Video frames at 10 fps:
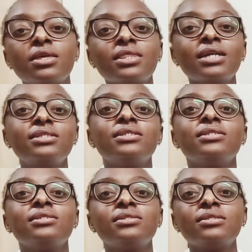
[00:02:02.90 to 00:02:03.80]
that
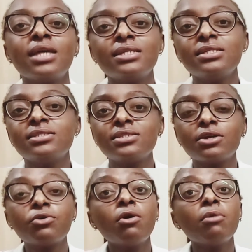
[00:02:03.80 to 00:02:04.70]
is
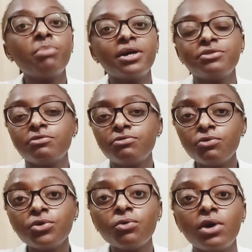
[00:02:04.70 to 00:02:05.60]
a core part of
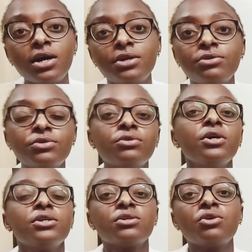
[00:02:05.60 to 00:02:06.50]
who you are,
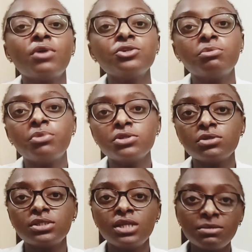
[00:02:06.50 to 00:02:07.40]
So you want your
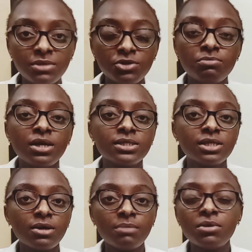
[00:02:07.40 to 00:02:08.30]
personal statement to be
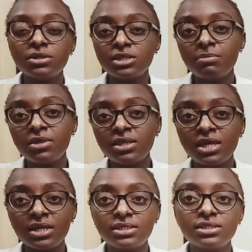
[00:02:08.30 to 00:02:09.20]
about something
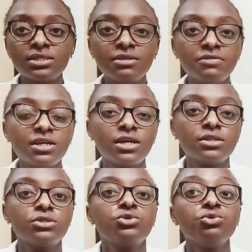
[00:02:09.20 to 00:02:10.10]
that's
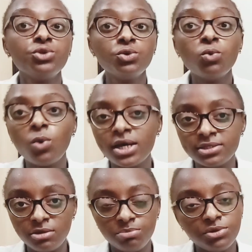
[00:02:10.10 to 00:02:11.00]
significant to you
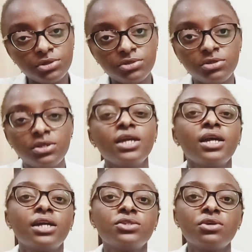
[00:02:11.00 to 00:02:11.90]
as a person.
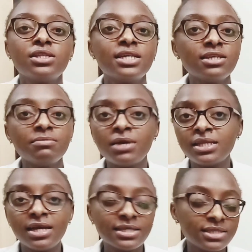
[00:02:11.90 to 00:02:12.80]
And so it doesn't
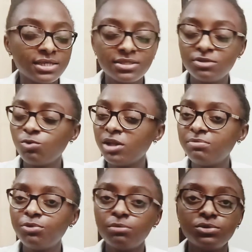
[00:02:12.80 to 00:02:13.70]
matter, as I said,
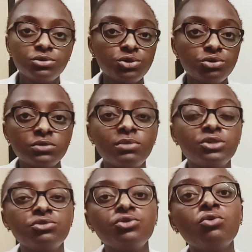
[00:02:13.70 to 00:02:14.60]
what prompts you choose,
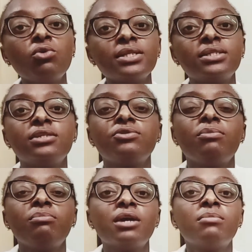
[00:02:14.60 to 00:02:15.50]
but you do want it to
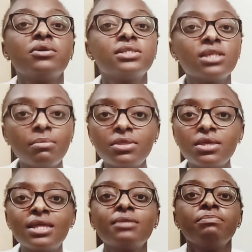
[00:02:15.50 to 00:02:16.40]
be about
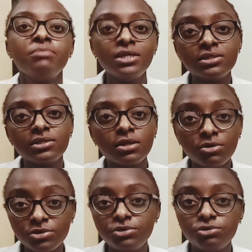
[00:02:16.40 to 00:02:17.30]
something that means a
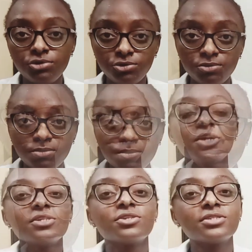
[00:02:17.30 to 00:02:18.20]
lot to you.
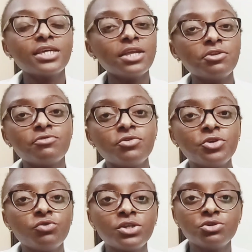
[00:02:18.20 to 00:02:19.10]
So second of all,
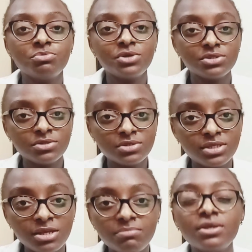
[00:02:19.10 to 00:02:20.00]
you want your personal
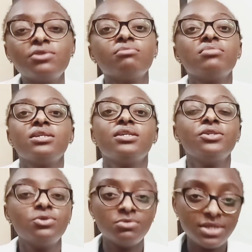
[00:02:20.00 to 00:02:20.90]
statement to be
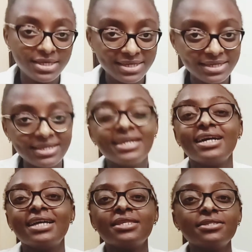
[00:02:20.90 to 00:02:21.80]
unique.
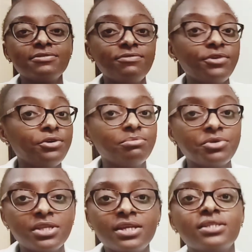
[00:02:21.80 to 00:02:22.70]
And this is very
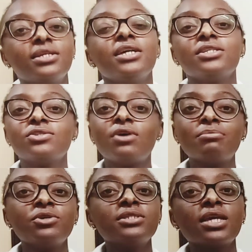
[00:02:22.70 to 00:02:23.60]
important. So
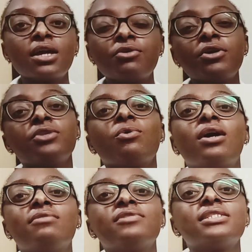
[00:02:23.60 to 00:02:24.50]
I'm not saying you're going to
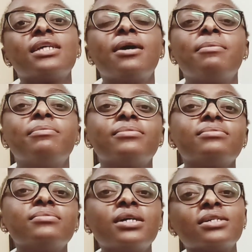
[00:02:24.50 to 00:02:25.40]
have
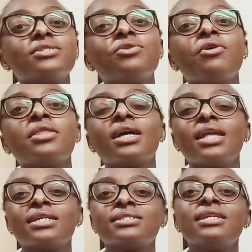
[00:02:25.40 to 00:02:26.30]
a story that
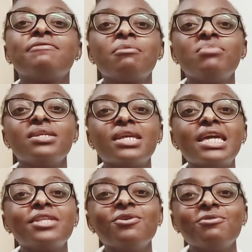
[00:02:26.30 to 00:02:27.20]
has never been
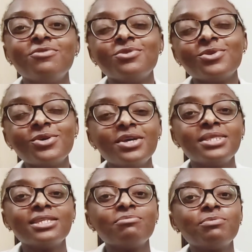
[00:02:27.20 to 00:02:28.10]
heard of,
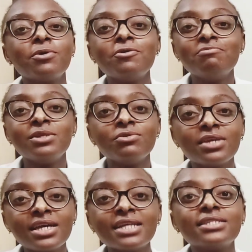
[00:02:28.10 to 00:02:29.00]
These are people who've been
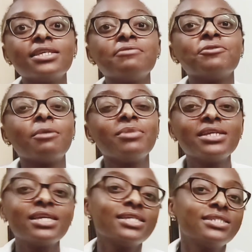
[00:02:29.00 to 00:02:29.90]
looking at several
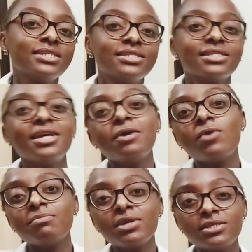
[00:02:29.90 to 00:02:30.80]
applications.
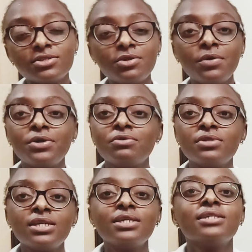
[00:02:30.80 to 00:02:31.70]
What makes a story
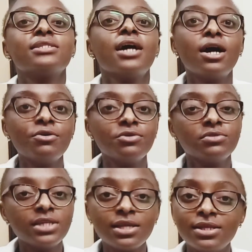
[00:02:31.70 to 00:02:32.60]
unique is how you
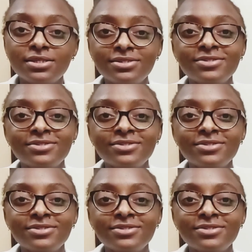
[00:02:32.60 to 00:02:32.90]
tell it,